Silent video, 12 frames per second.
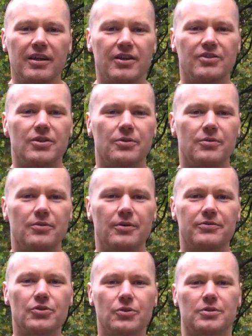Okay, so
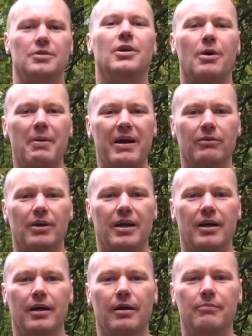I talked a lot about
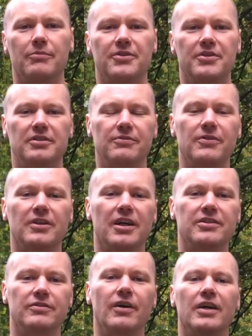the different
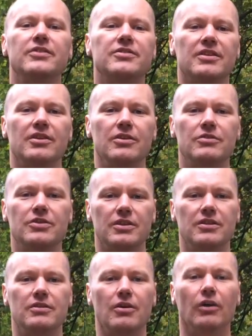kinds of hunting that you
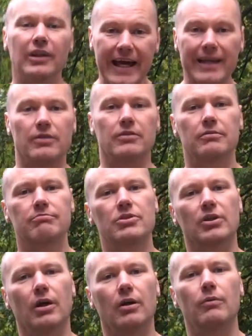see on land.
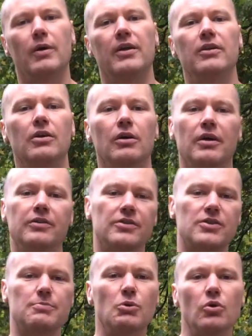So whether you're
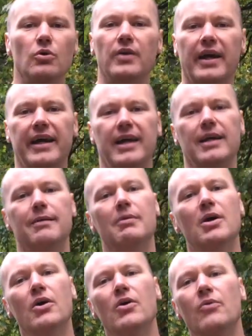hunting small game,
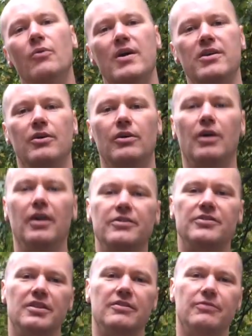whether you're
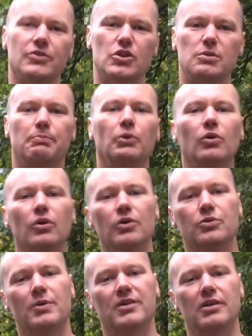hunting for
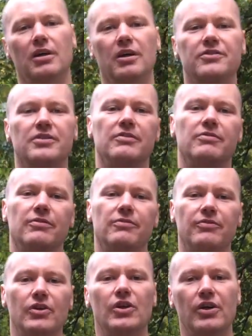sport, whether you're hunting
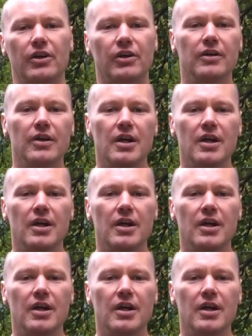for fur,